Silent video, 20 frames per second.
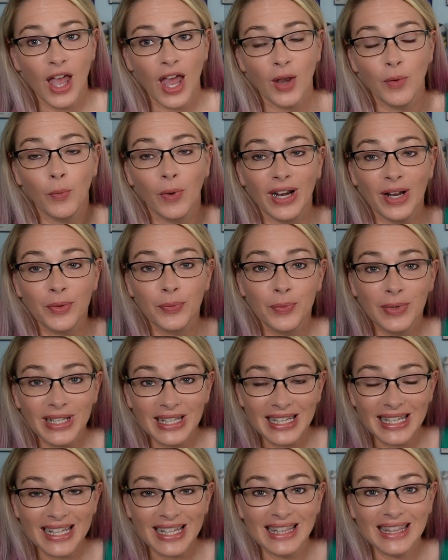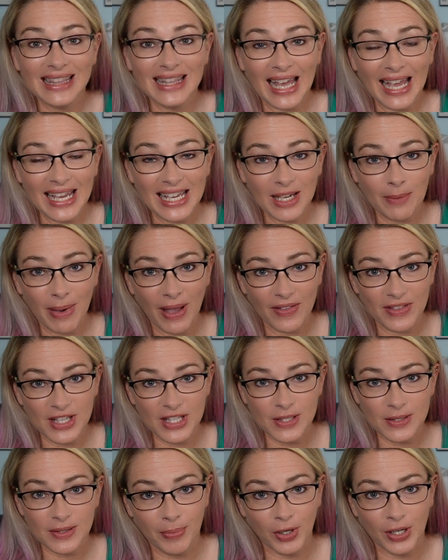And what I really like about
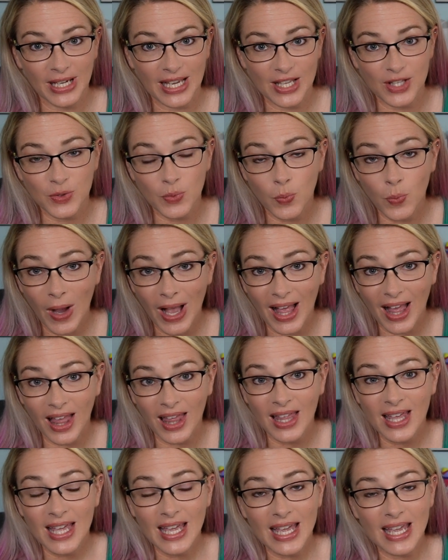this book as well